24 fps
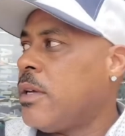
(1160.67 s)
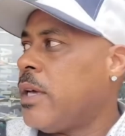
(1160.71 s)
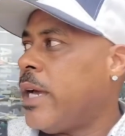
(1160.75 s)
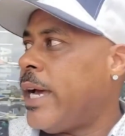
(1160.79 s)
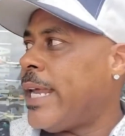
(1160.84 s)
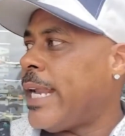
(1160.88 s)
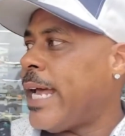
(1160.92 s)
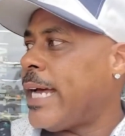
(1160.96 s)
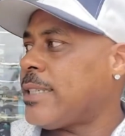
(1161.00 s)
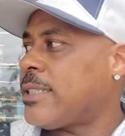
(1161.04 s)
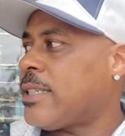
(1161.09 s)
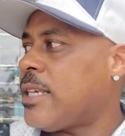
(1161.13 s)

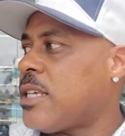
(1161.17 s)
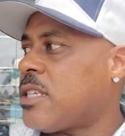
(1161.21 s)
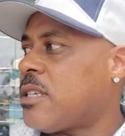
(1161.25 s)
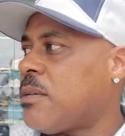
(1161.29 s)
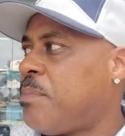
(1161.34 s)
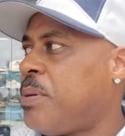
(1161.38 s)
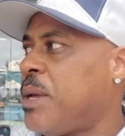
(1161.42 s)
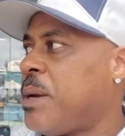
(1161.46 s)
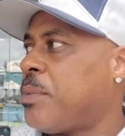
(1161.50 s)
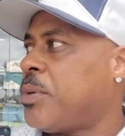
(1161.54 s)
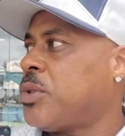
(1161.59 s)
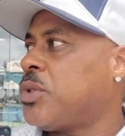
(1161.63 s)
And I see some
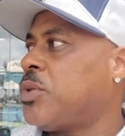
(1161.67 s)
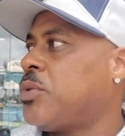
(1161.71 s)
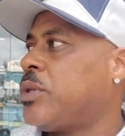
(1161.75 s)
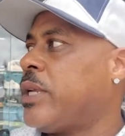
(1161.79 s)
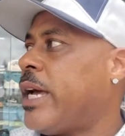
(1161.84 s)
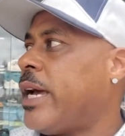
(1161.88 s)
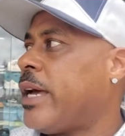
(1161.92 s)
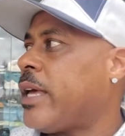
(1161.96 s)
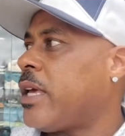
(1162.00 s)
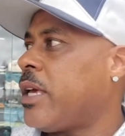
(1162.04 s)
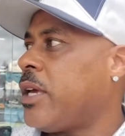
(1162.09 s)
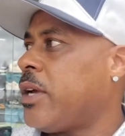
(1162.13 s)
people do
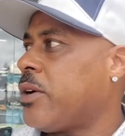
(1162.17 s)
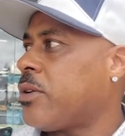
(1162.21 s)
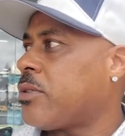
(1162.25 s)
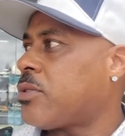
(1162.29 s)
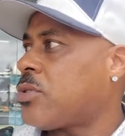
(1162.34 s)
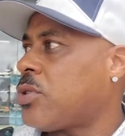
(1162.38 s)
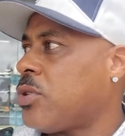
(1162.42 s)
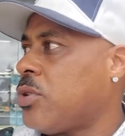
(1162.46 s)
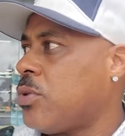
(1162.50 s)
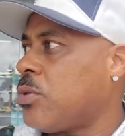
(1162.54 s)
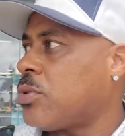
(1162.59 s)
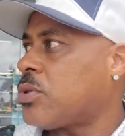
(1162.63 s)
that here
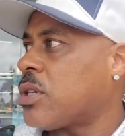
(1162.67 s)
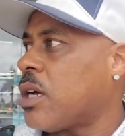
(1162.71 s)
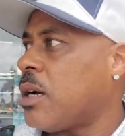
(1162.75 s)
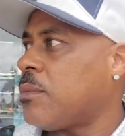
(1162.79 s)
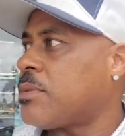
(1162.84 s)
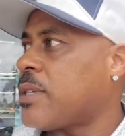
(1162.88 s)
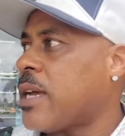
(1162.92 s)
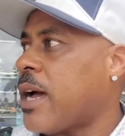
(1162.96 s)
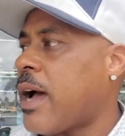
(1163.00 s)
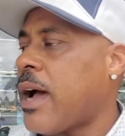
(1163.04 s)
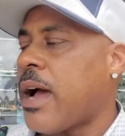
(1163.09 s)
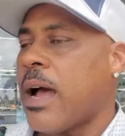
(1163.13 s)
too
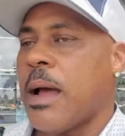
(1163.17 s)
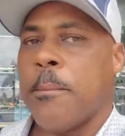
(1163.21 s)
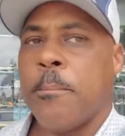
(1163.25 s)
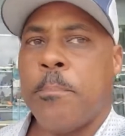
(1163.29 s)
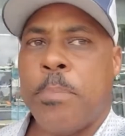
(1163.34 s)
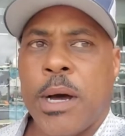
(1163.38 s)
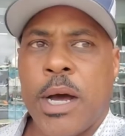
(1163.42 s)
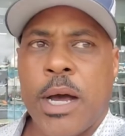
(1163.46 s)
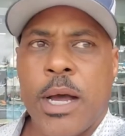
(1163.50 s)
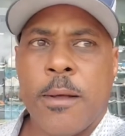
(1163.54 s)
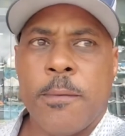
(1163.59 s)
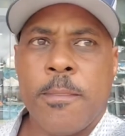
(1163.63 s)
sometimes.
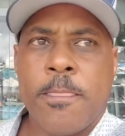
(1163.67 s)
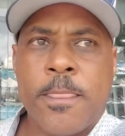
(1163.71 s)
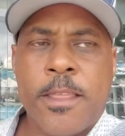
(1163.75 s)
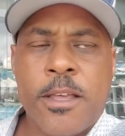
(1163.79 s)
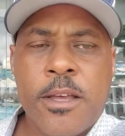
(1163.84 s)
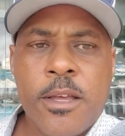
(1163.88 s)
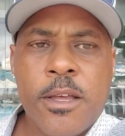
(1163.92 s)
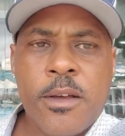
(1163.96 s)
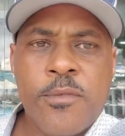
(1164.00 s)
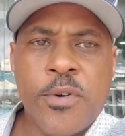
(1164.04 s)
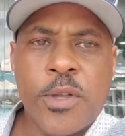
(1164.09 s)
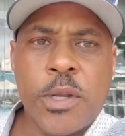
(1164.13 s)
But
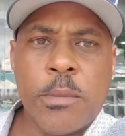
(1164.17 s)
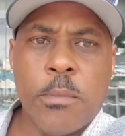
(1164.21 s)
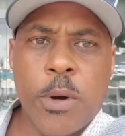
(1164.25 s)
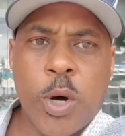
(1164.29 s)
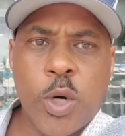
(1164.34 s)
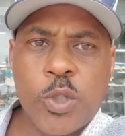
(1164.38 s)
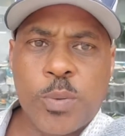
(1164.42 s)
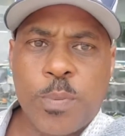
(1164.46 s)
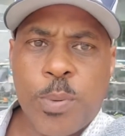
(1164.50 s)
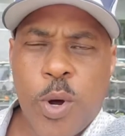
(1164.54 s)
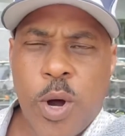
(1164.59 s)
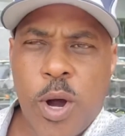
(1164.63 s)
for the
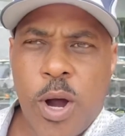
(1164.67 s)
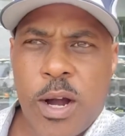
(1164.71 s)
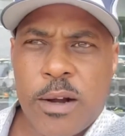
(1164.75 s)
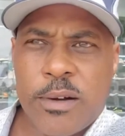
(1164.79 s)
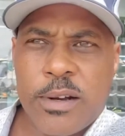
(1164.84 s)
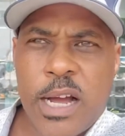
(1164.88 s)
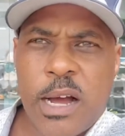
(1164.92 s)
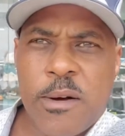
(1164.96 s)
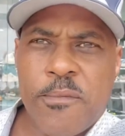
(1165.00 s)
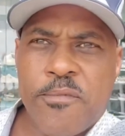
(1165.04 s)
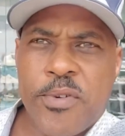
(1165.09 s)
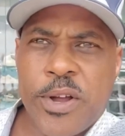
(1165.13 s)
most part,
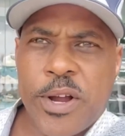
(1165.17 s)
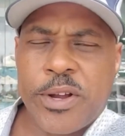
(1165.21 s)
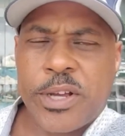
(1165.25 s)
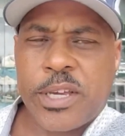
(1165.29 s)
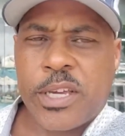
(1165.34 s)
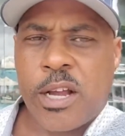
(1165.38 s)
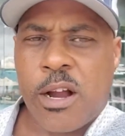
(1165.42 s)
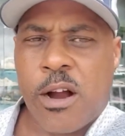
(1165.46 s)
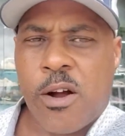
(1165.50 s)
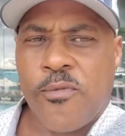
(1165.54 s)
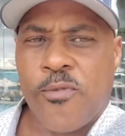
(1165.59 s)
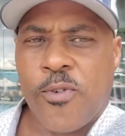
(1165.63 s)
I'm very
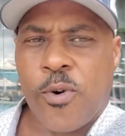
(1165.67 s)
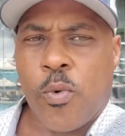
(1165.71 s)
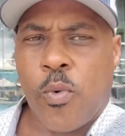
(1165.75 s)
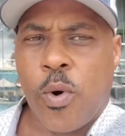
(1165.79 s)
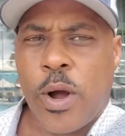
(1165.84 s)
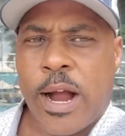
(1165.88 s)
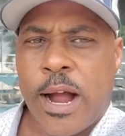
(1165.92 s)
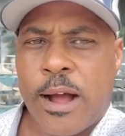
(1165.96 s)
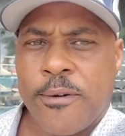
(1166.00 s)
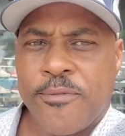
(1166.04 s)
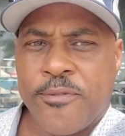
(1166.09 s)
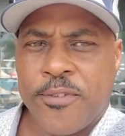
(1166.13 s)
careful
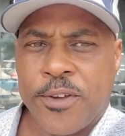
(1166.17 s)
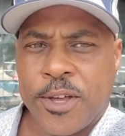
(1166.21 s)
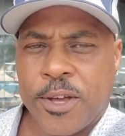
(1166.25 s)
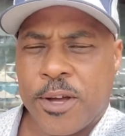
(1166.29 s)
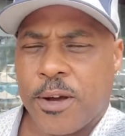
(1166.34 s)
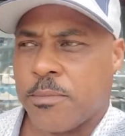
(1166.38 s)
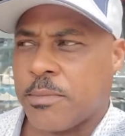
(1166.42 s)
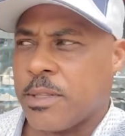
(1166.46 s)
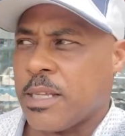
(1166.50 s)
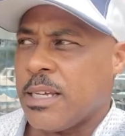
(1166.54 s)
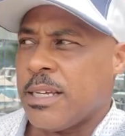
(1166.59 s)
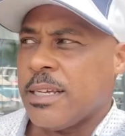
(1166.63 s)
where I
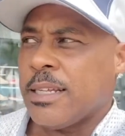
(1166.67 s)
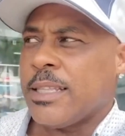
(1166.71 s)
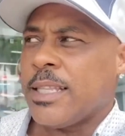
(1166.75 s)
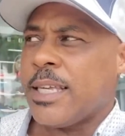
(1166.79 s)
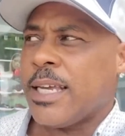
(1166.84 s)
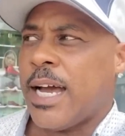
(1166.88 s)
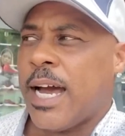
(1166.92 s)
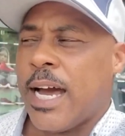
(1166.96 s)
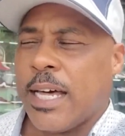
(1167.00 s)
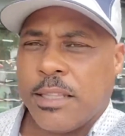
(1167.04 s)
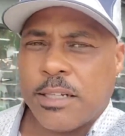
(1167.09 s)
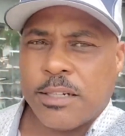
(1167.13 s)
film. The
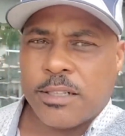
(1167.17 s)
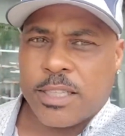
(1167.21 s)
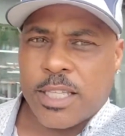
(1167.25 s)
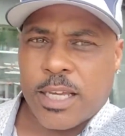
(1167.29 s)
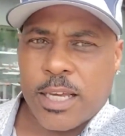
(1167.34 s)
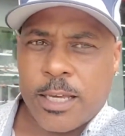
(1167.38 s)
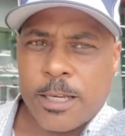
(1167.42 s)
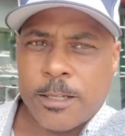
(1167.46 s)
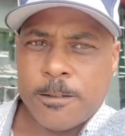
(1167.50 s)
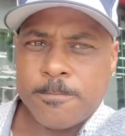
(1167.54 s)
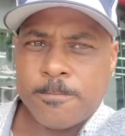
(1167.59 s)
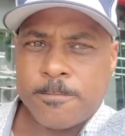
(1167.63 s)
other
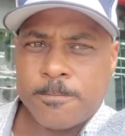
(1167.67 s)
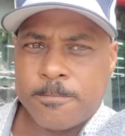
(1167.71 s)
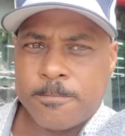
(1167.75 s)
thing,